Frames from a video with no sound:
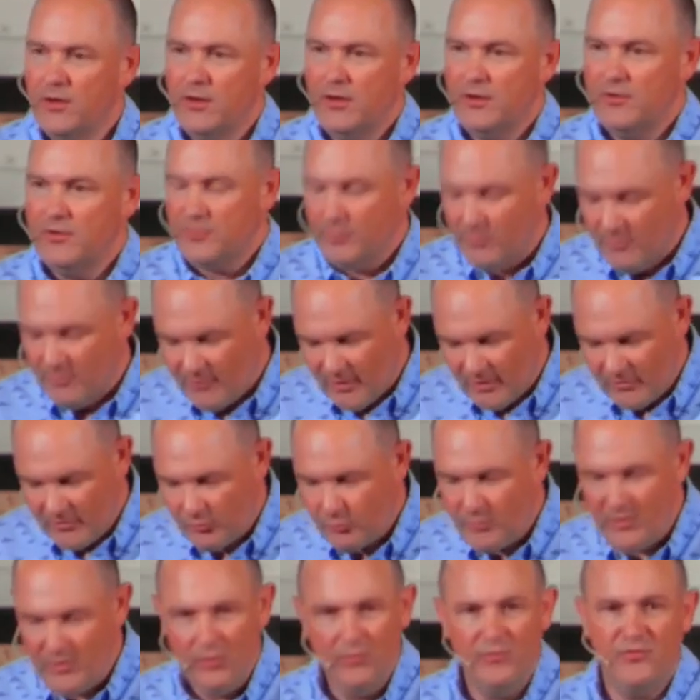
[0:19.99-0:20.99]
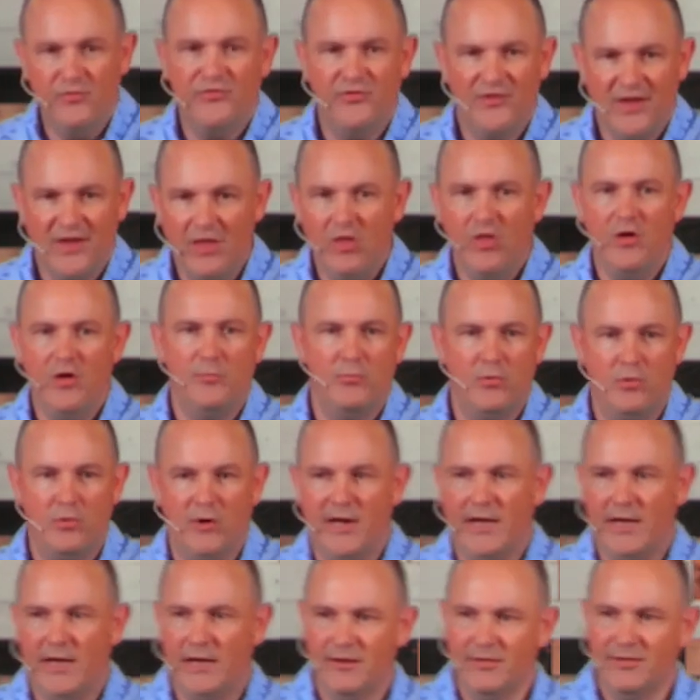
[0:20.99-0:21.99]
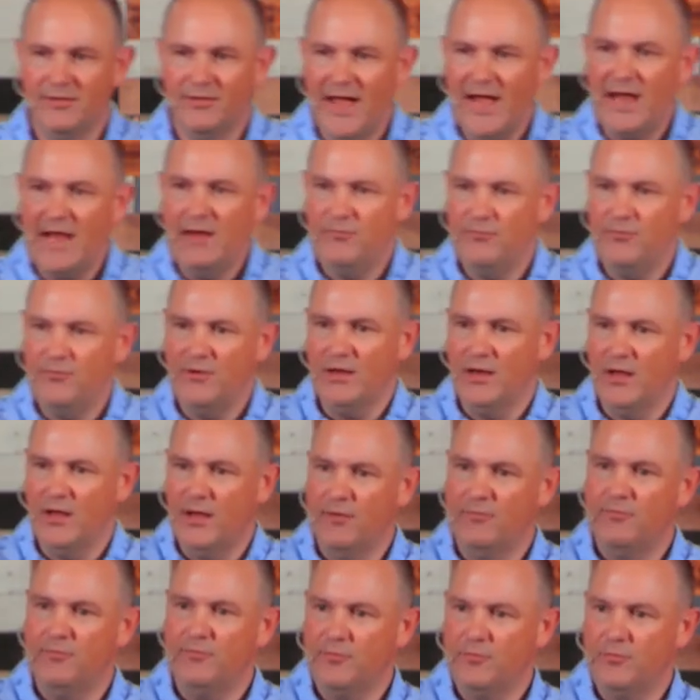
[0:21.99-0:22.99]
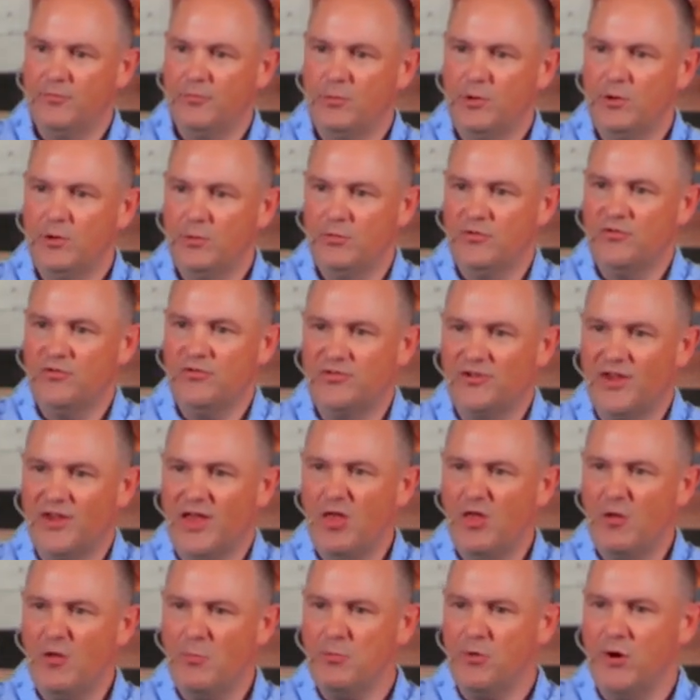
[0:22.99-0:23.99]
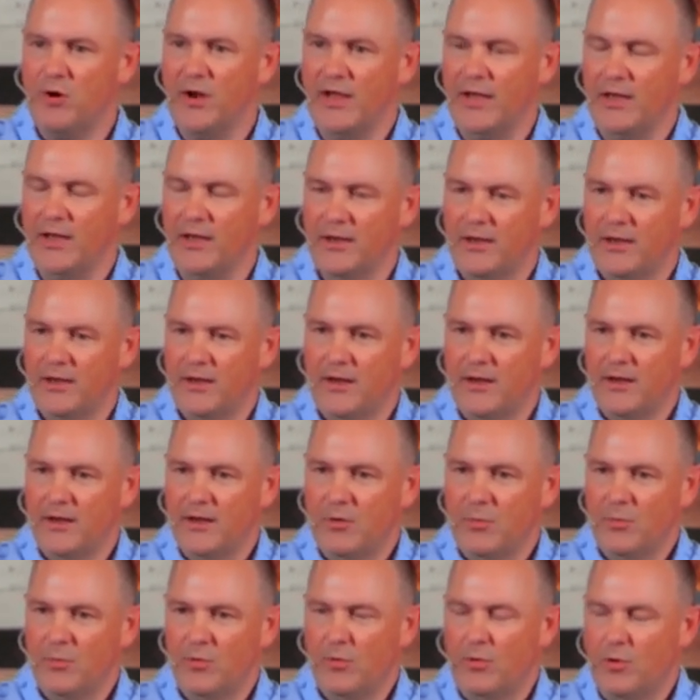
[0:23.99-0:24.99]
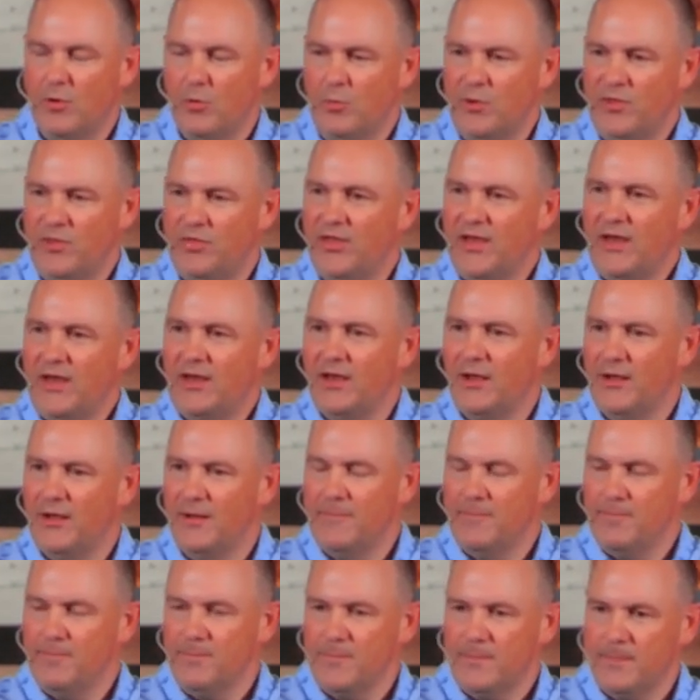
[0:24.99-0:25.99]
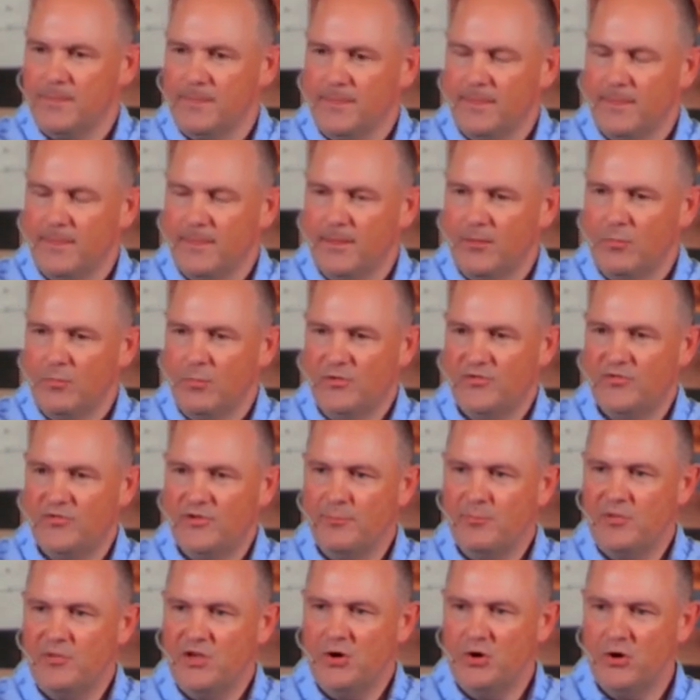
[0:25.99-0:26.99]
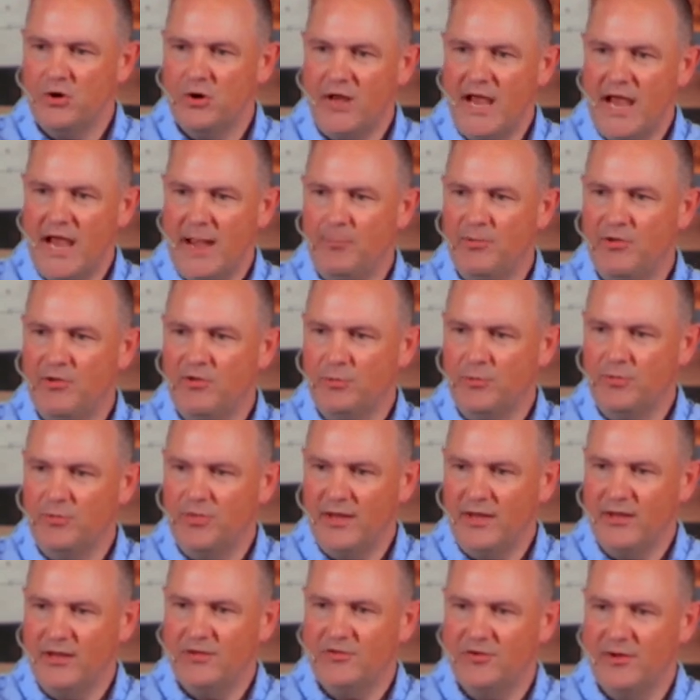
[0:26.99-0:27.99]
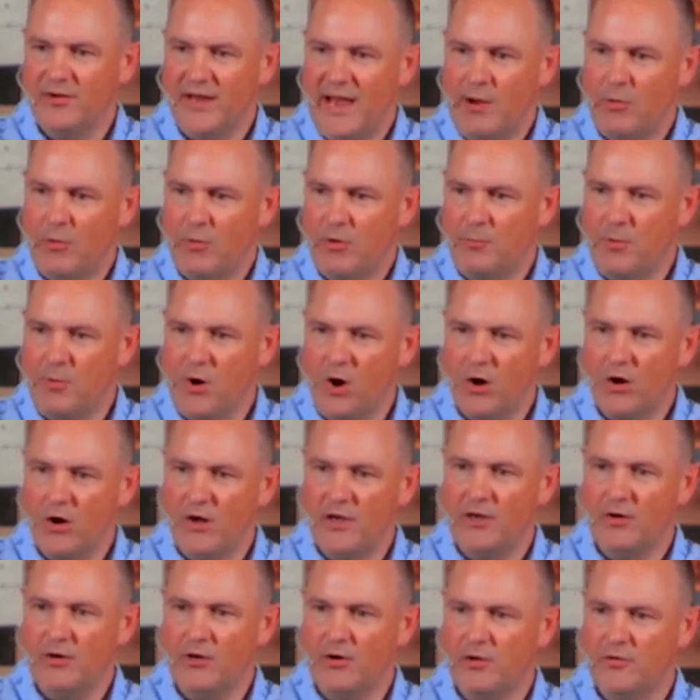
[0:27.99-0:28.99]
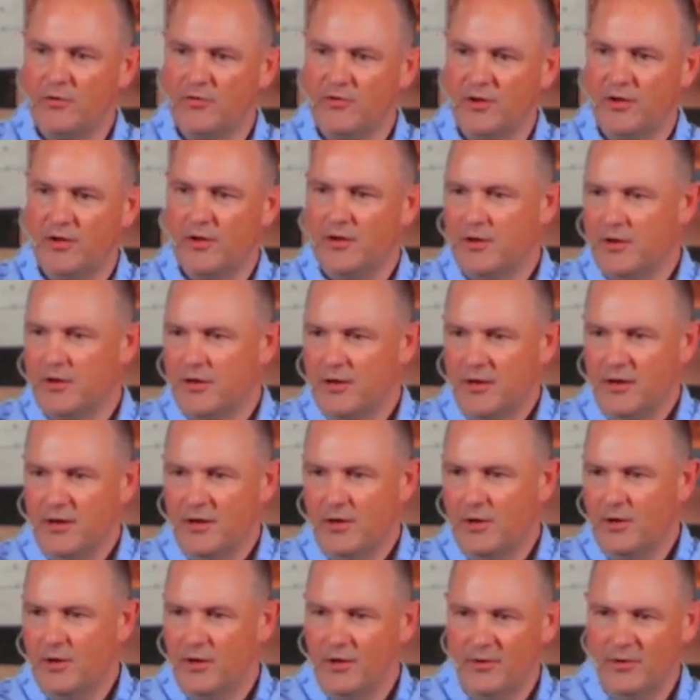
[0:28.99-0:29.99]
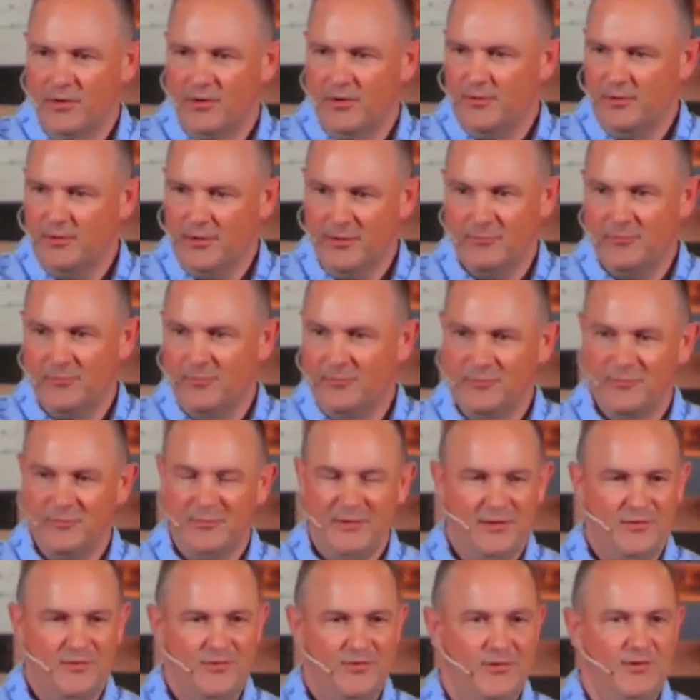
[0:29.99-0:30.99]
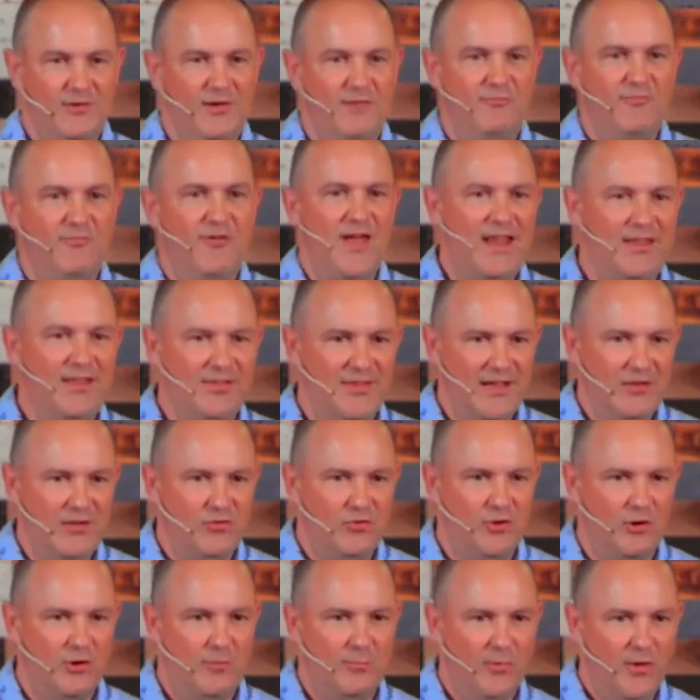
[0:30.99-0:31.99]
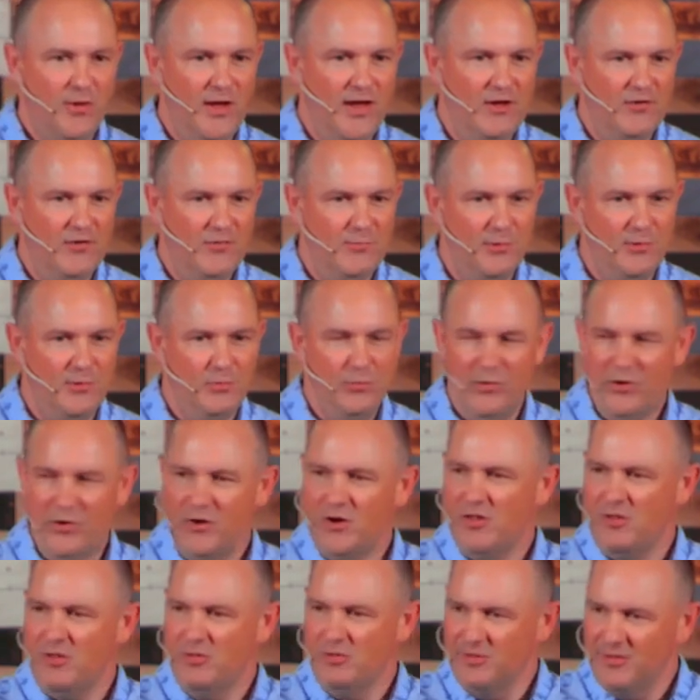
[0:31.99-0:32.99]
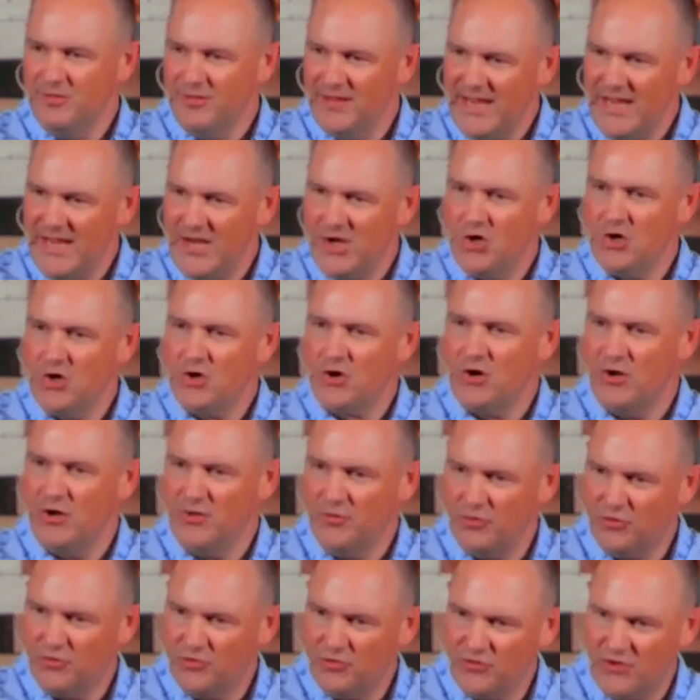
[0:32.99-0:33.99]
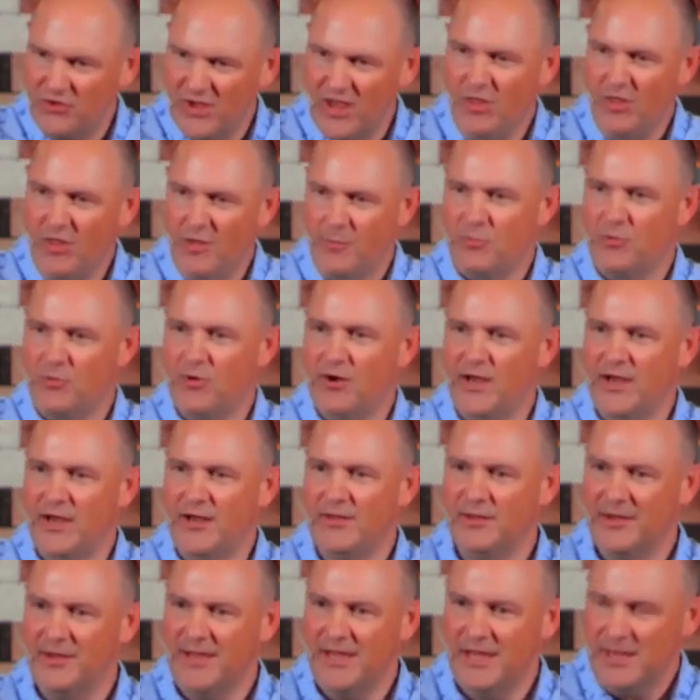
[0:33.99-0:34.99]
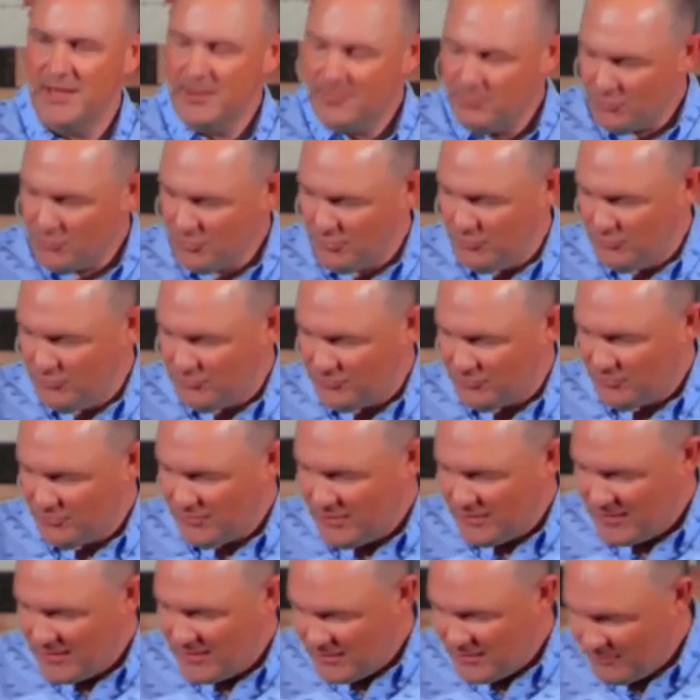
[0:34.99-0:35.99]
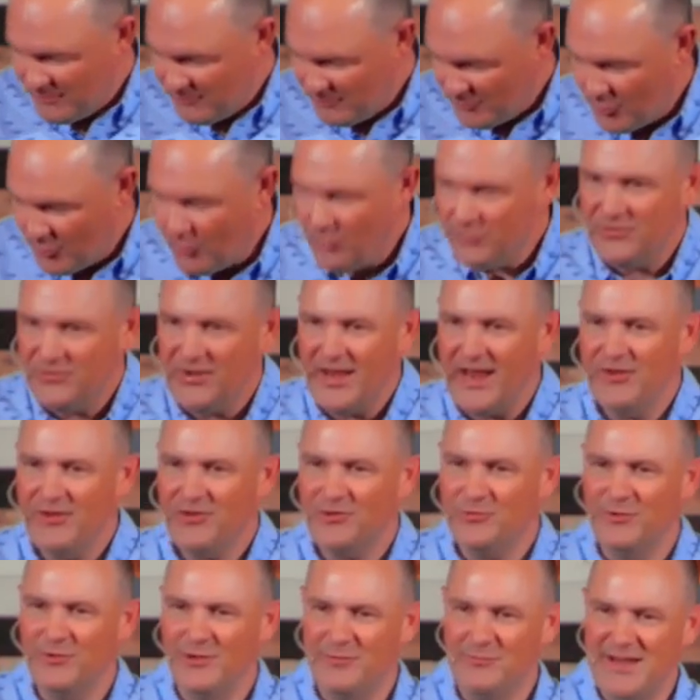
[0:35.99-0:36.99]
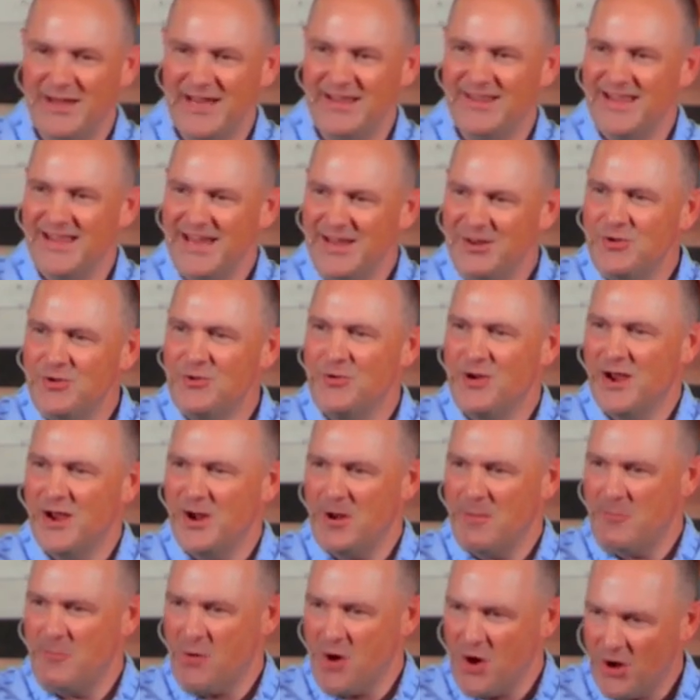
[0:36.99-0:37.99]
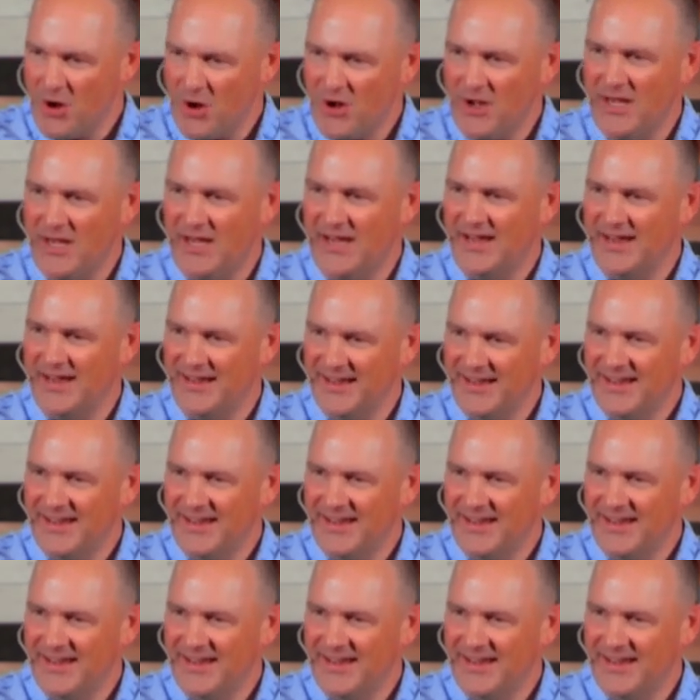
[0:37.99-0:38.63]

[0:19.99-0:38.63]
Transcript: Some of us, we don't celebrate life enough. We don't celebrate. We, we think a, when something good happens, we think it's an hour party or it's a, a, uh, a uh, it's an event that took place, but we're to linger and celebrate. The Hebrews, the Old Testament, man, they knew how to party.